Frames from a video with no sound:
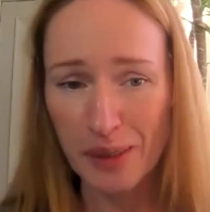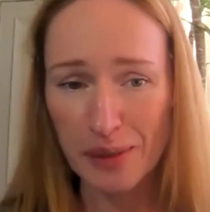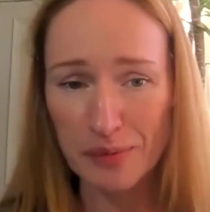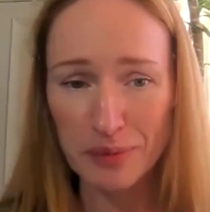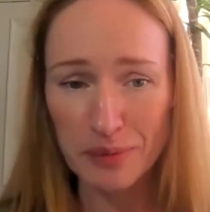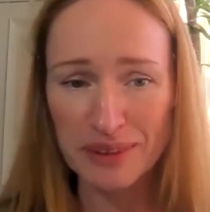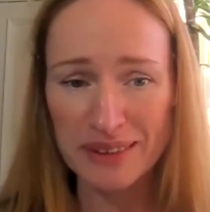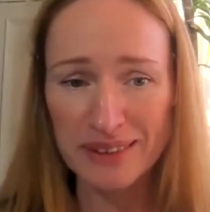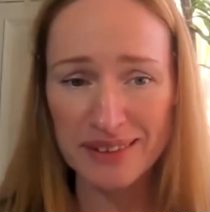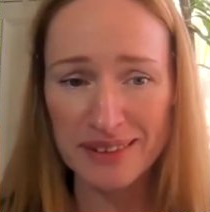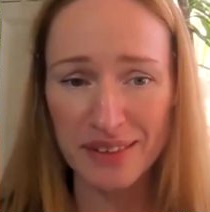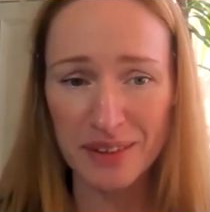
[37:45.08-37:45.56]

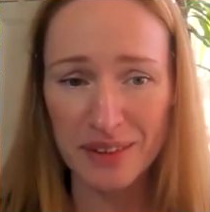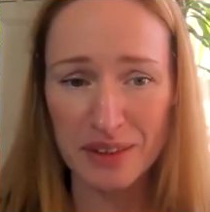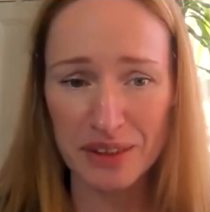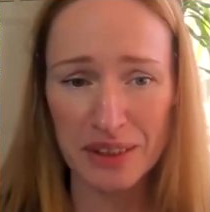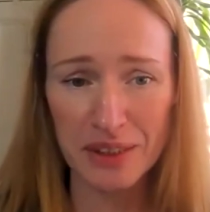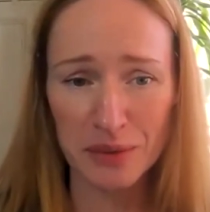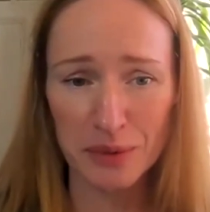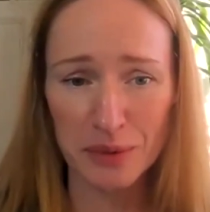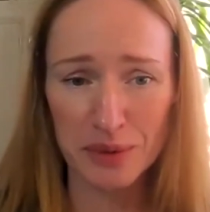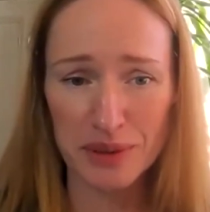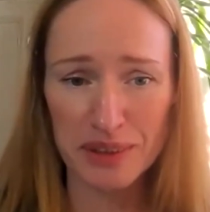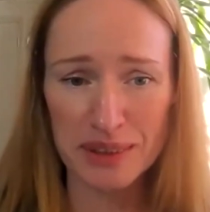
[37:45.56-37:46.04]
research
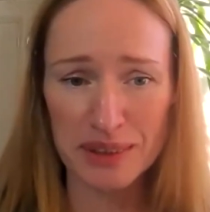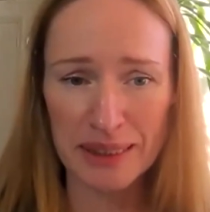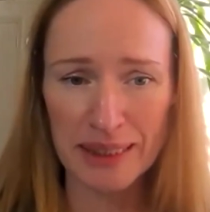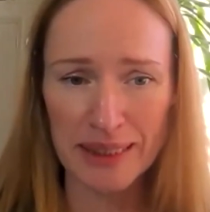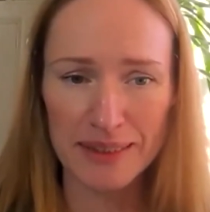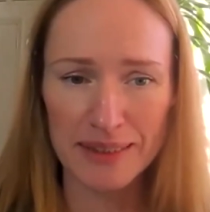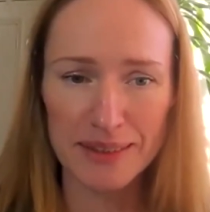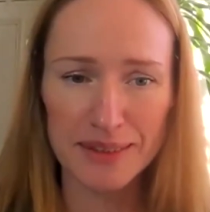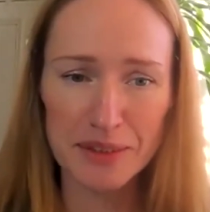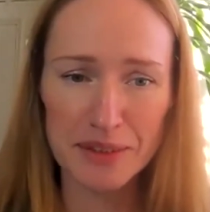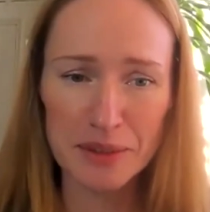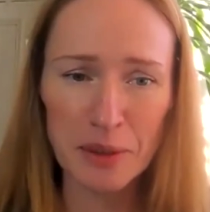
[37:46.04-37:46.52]
interest
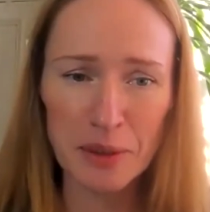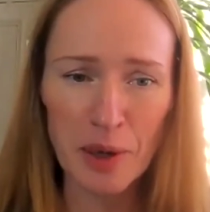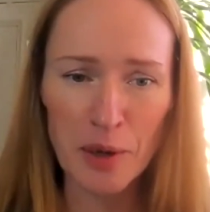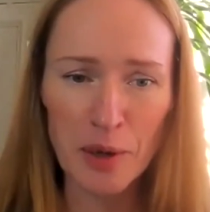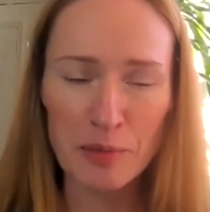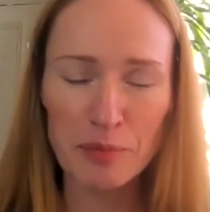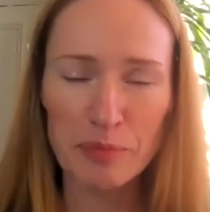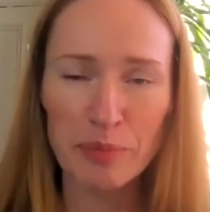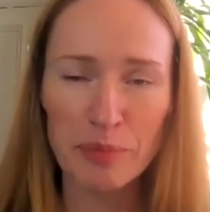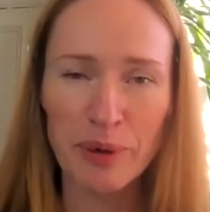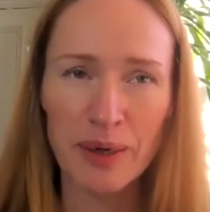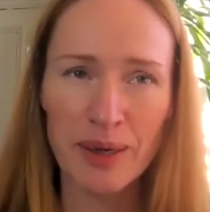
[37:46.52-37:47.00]
list,
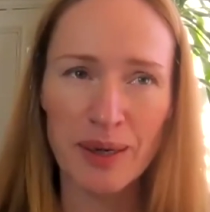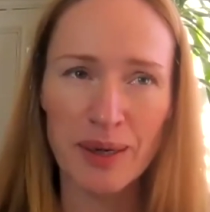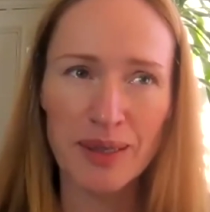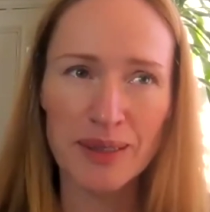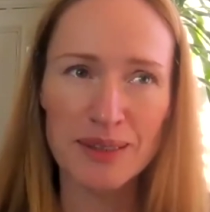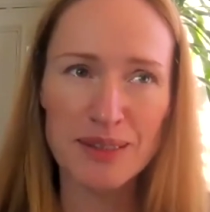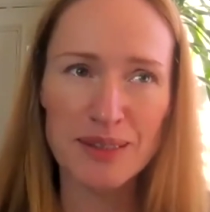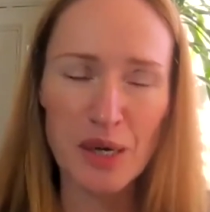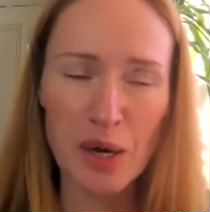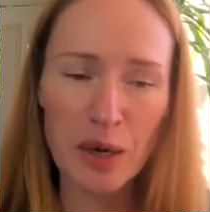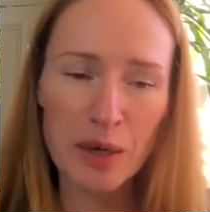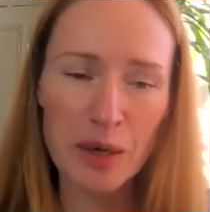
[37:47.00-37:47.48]

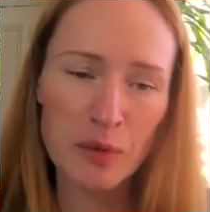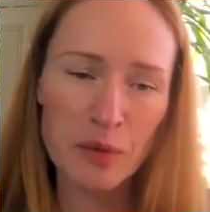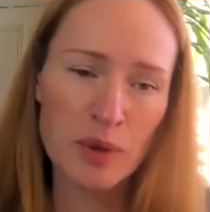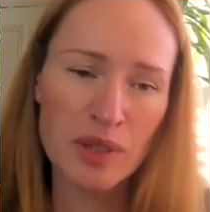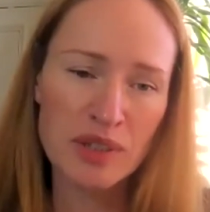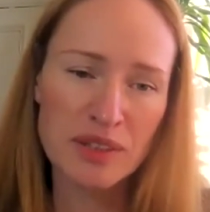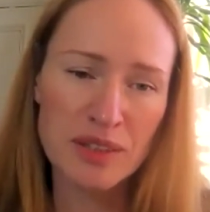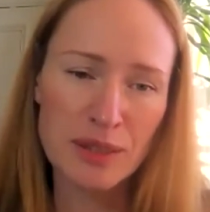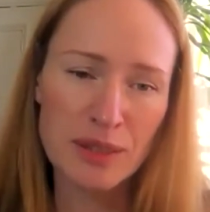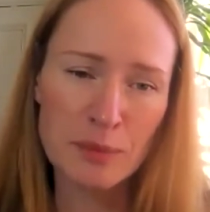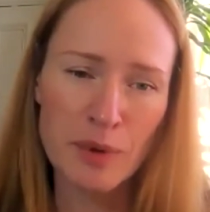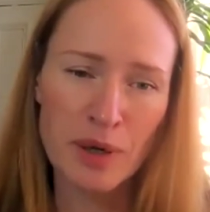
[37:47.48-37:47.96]
but I
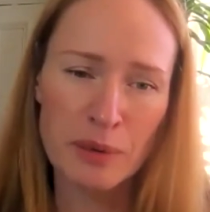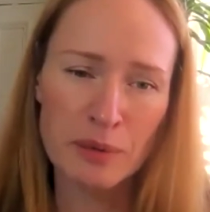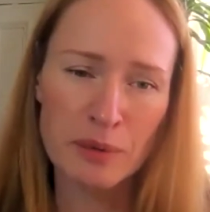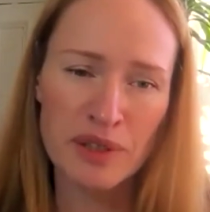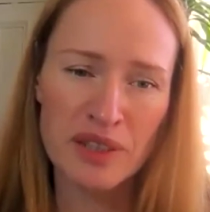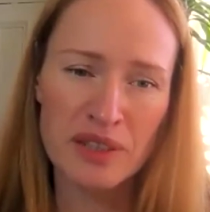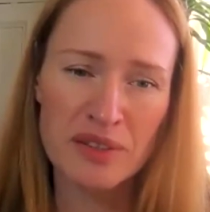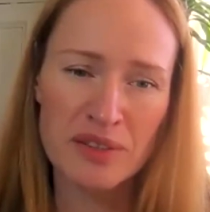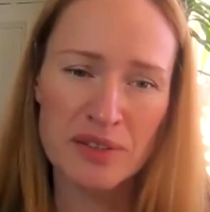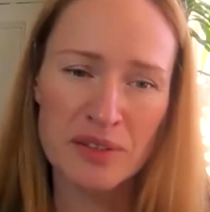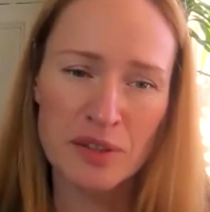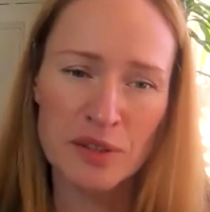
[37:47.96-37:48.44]
wanted my
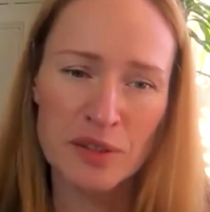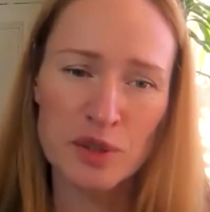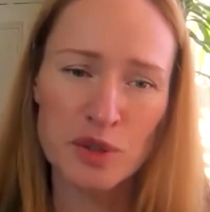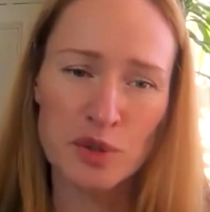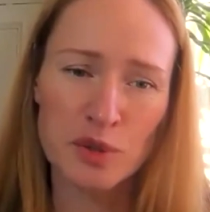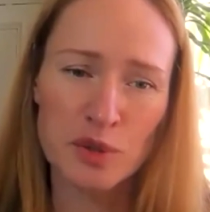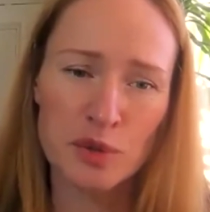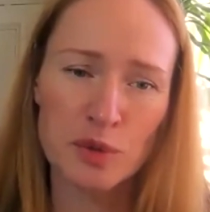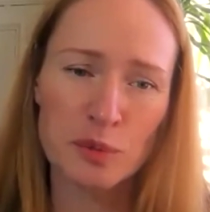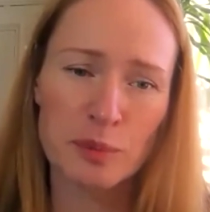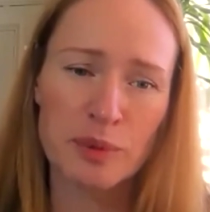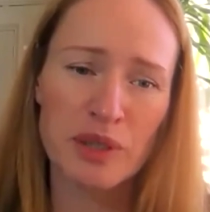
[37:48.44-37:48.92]
research
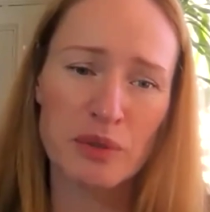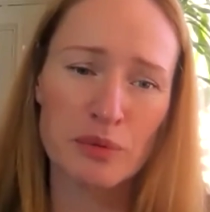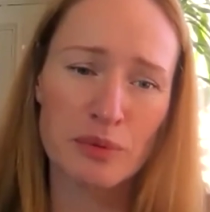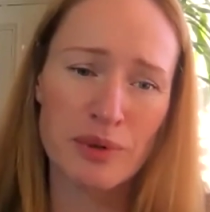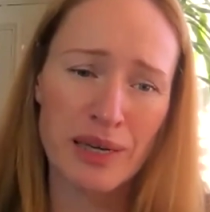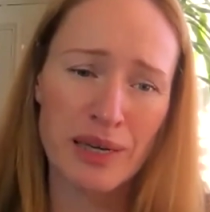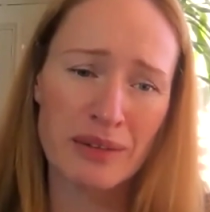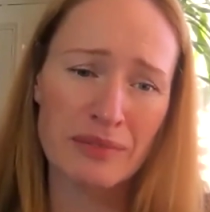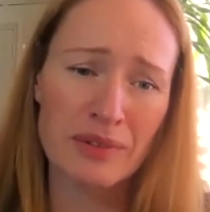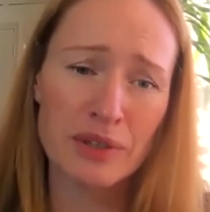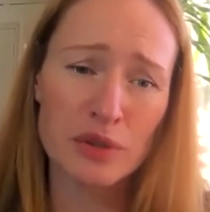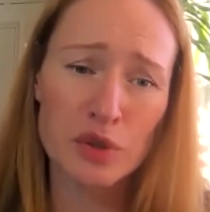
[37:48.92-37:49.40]
to be
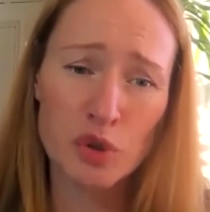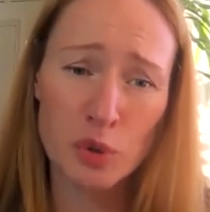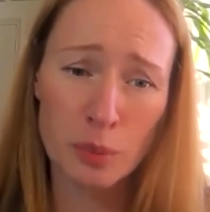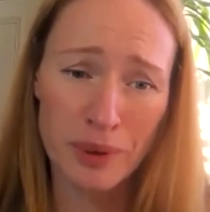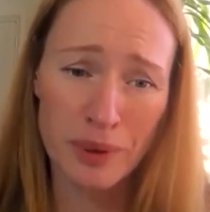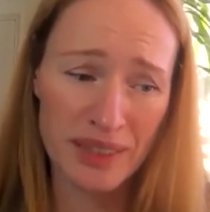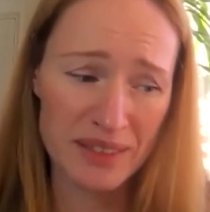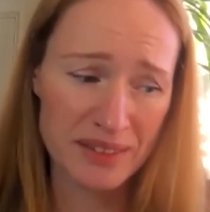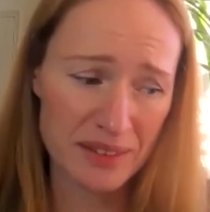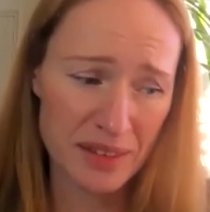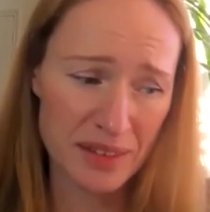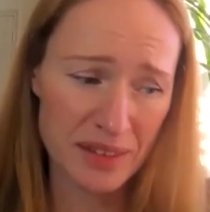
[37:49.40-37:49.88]
relevant to
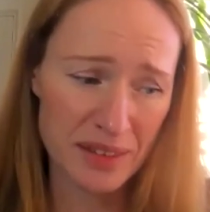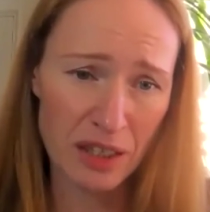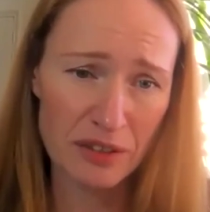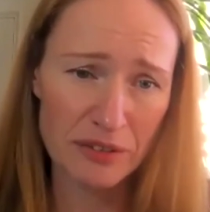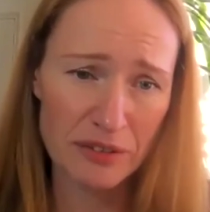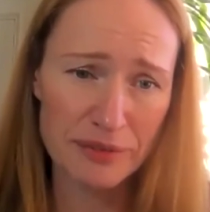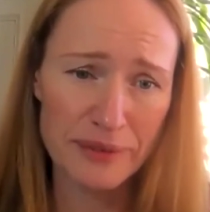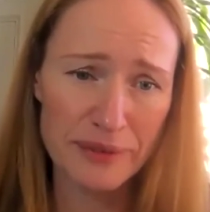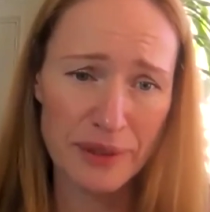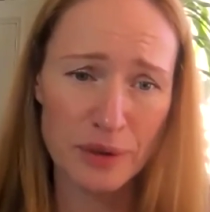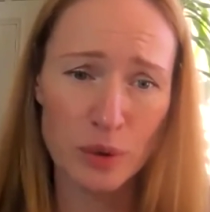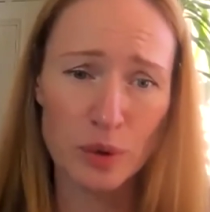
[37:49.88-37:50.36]

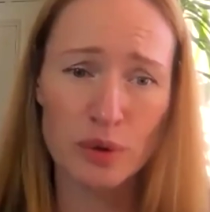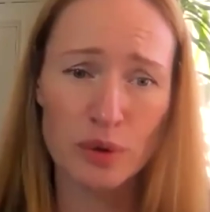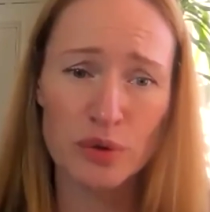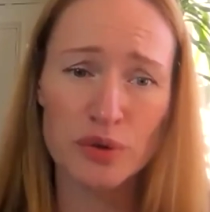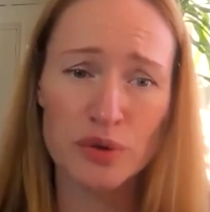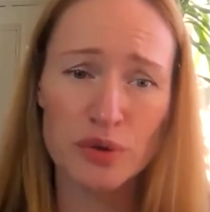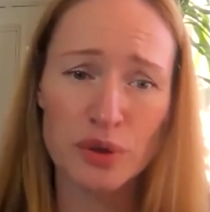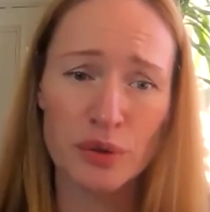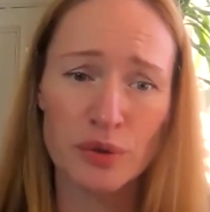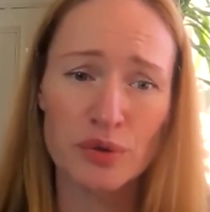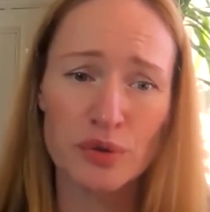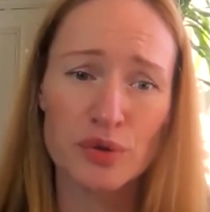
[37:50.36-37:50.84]
myself and
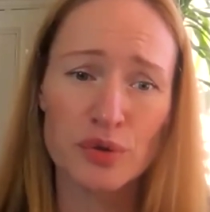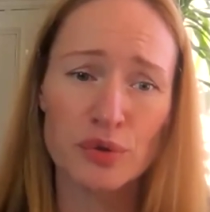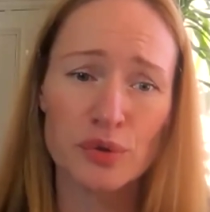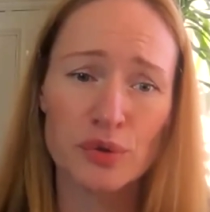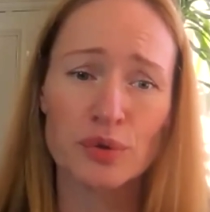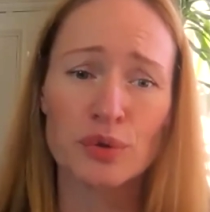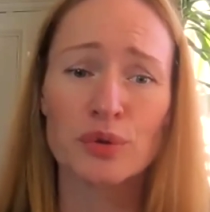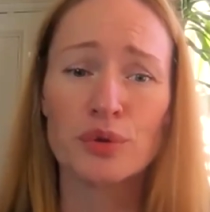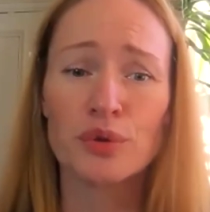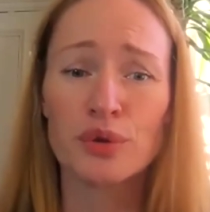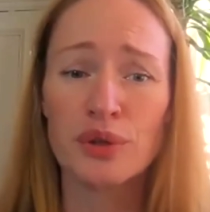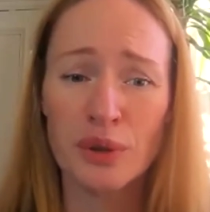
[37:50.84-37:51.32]
also
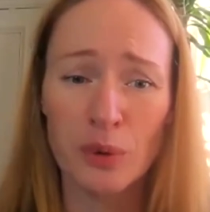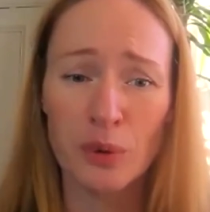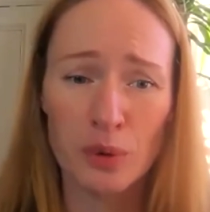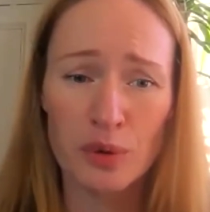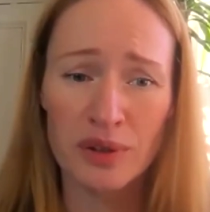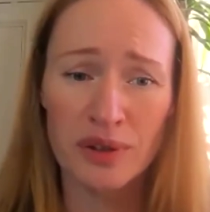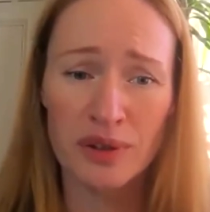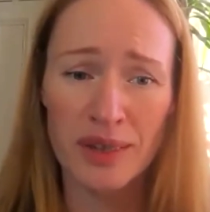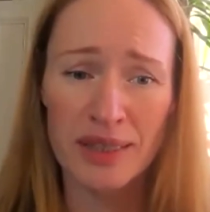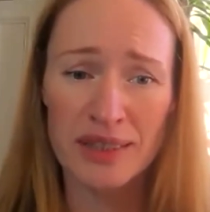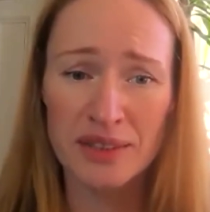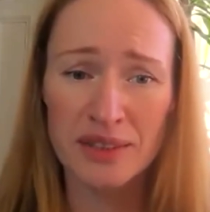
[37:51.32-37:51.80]
to the
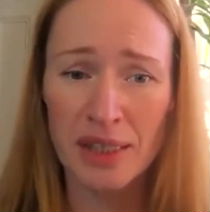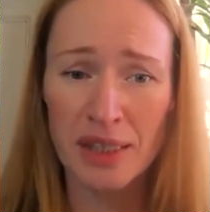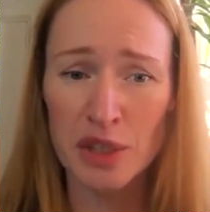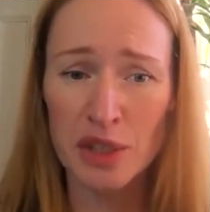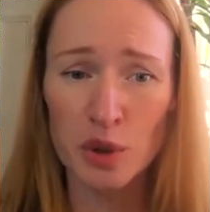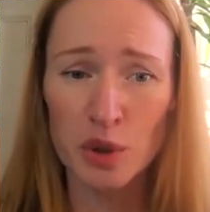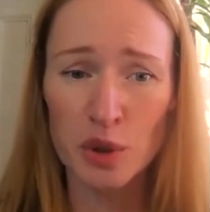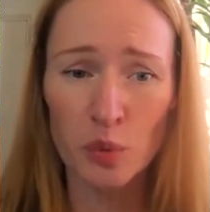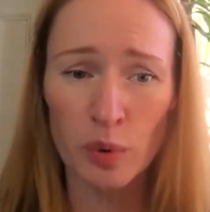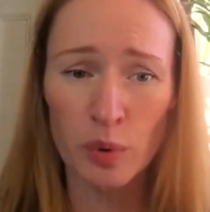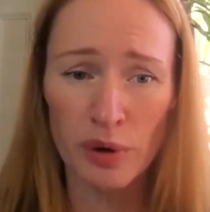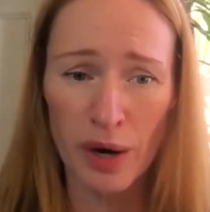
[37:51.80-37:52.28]

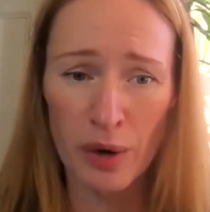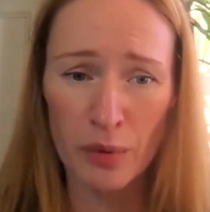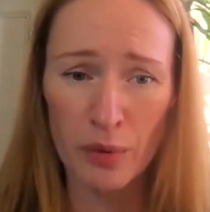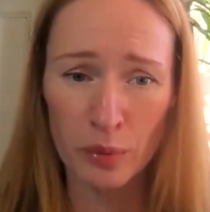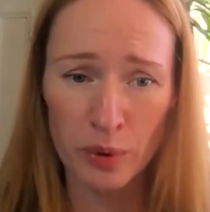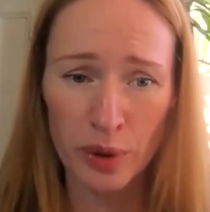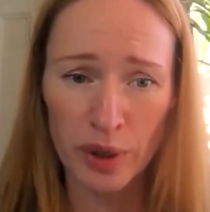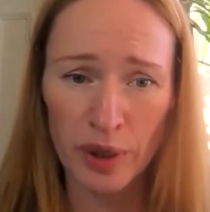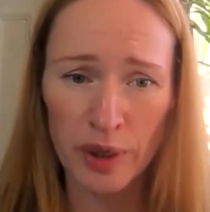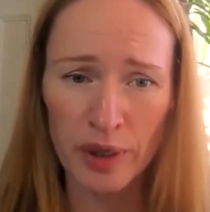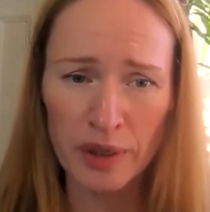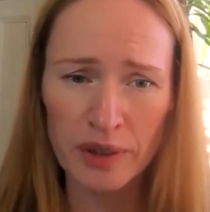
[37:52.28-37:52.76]
organization where I
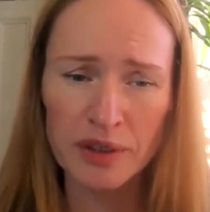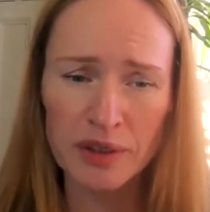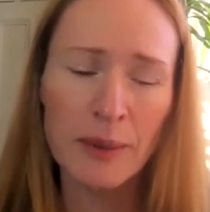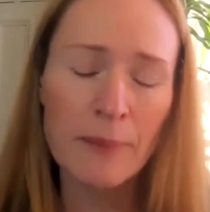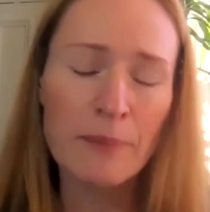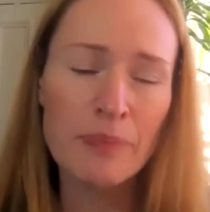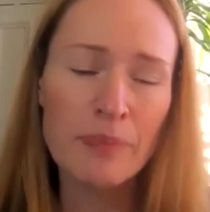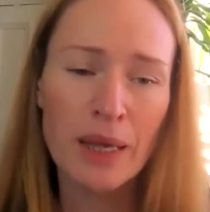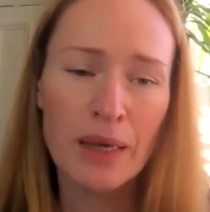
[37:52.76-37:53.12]
worked.